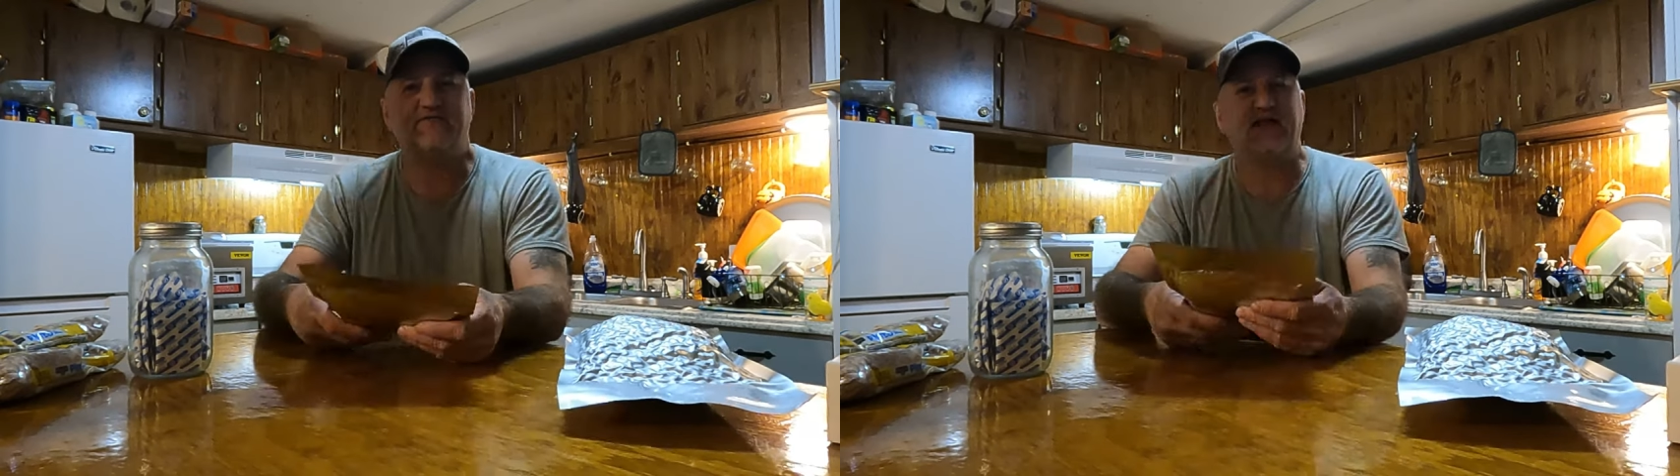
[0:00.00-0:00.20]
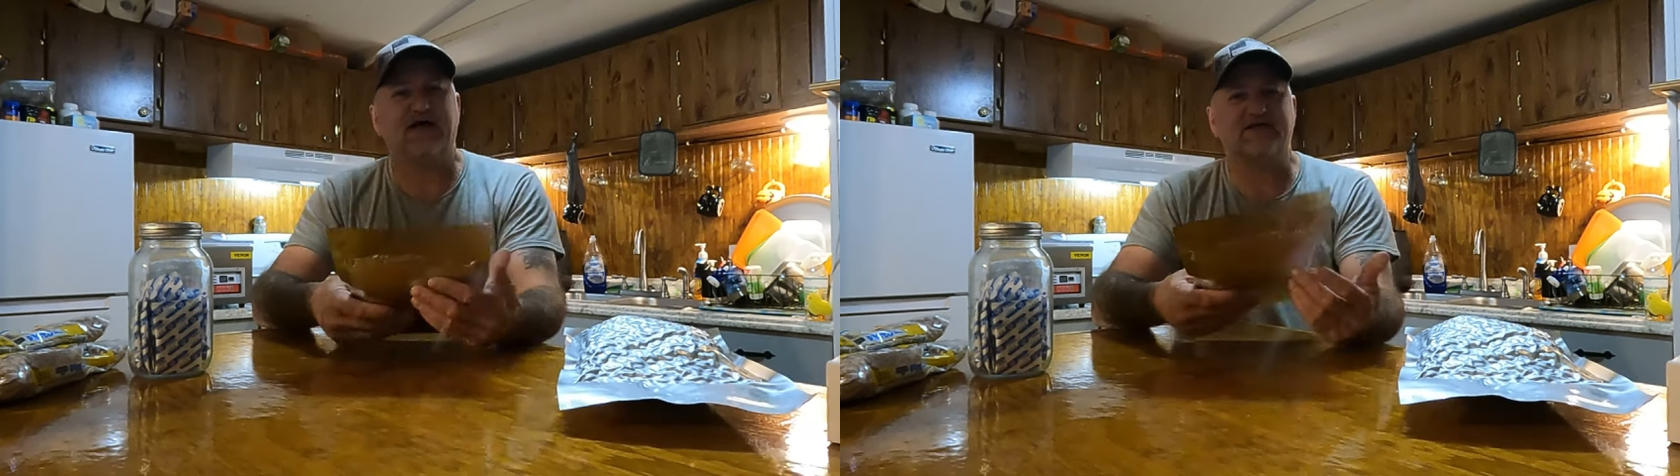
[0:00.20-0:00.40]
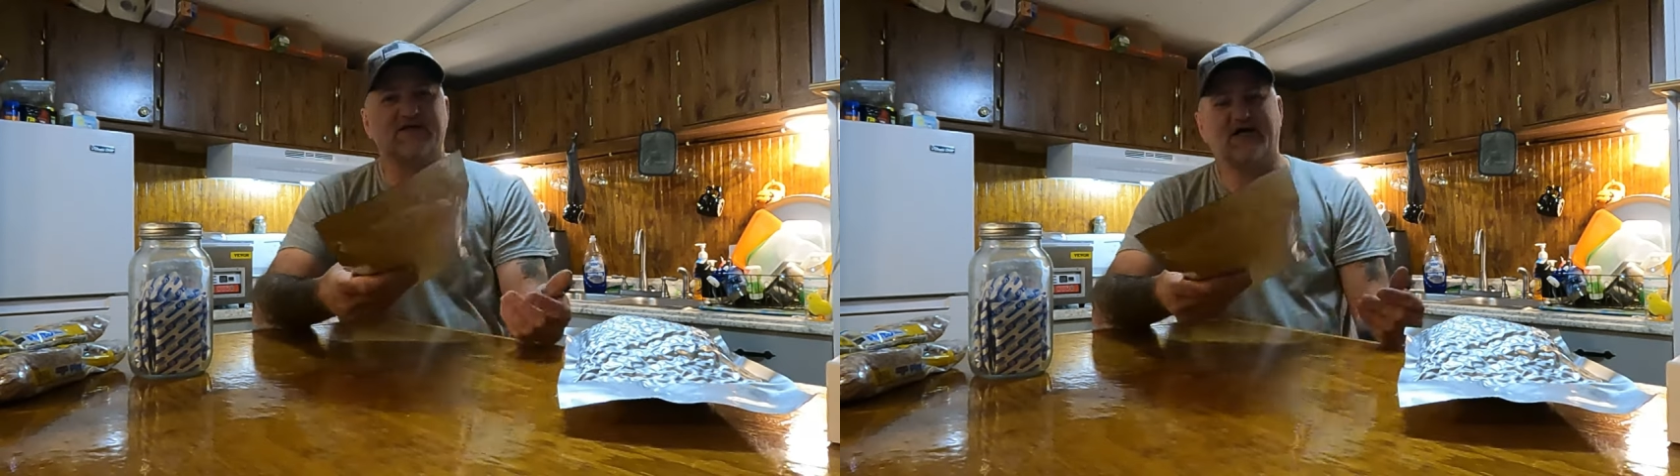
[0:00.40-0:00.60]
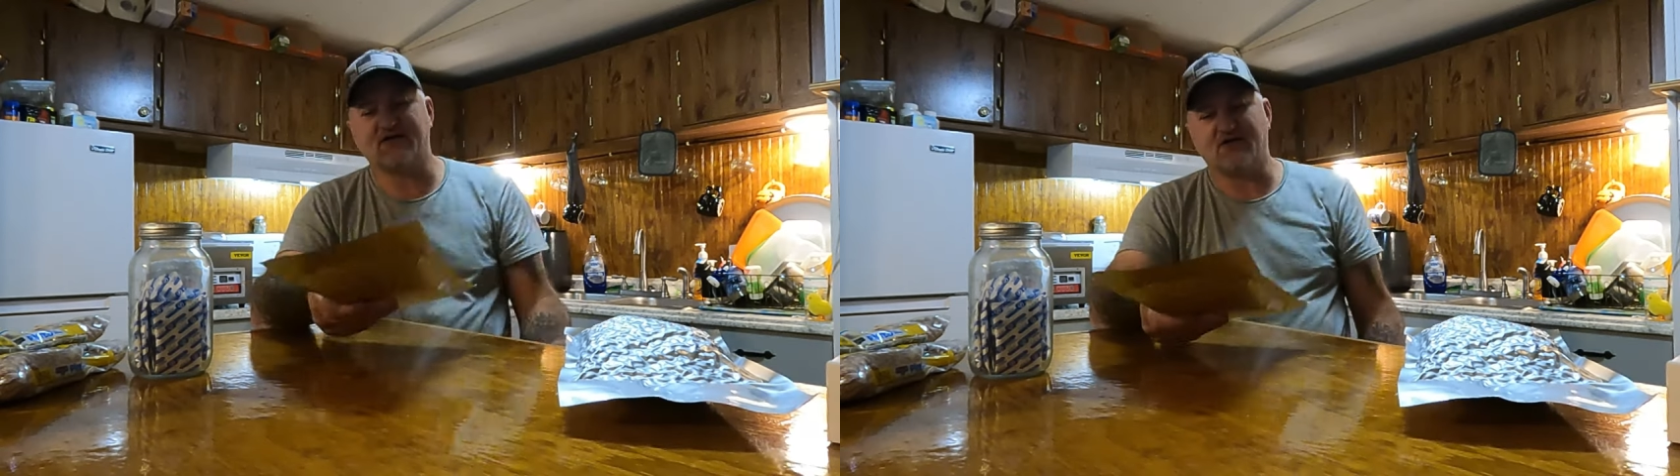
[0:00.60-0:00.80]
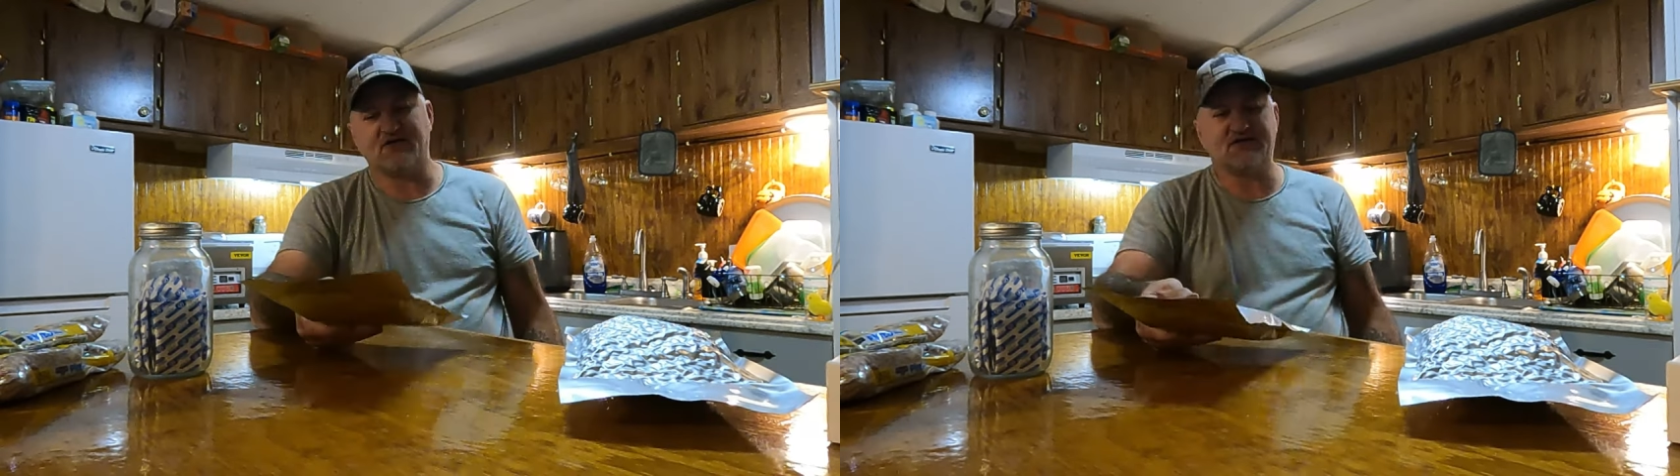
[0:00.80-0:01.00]
if you like this kind
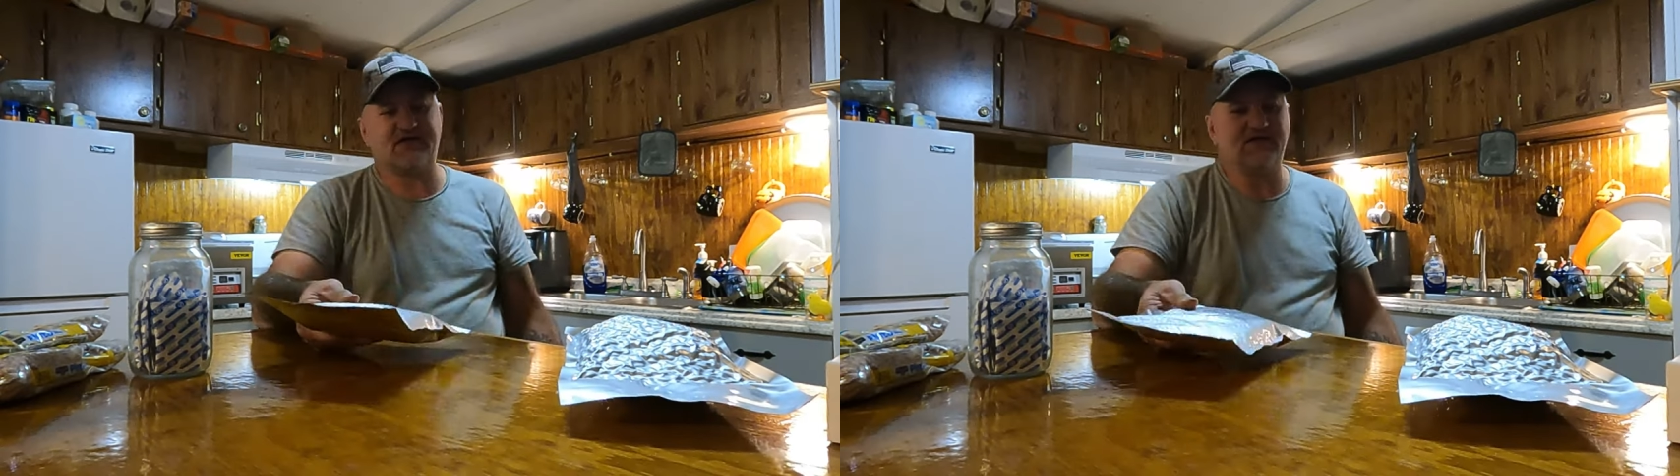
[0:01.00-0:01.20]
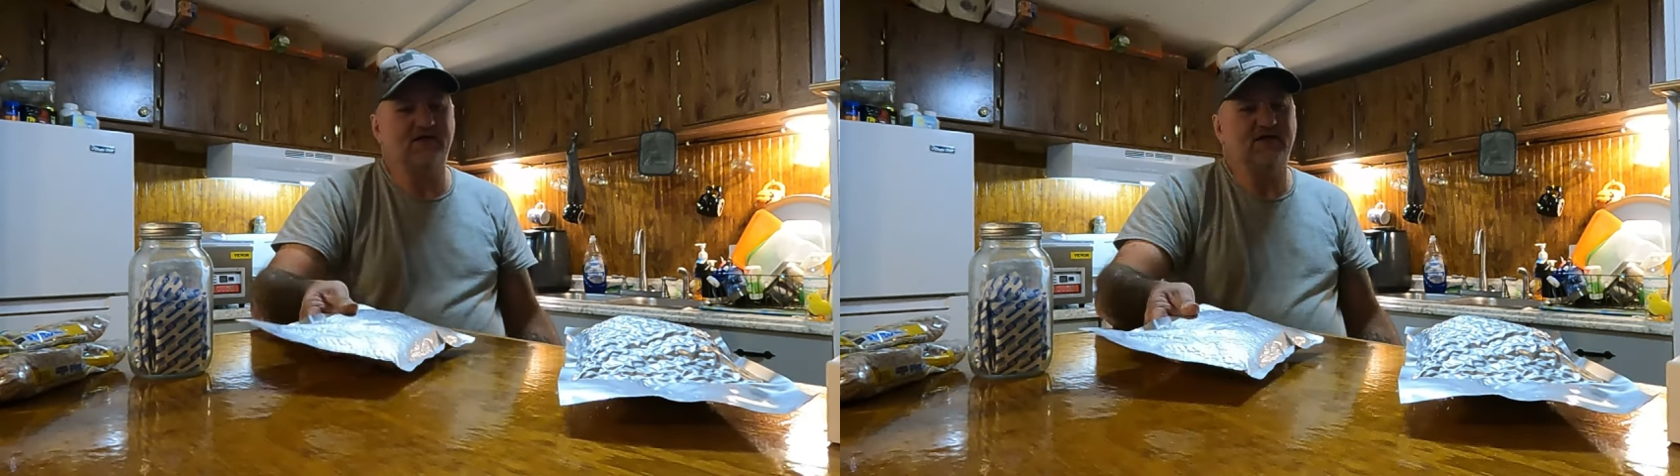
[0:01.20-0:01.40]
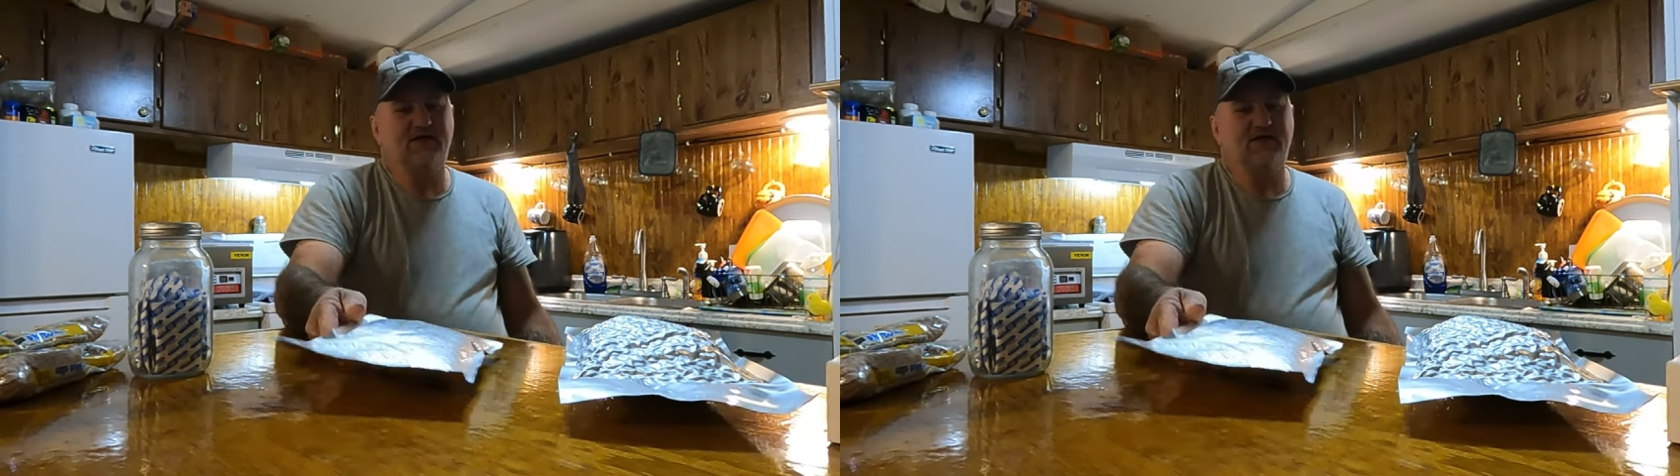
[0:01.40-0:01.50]
of content.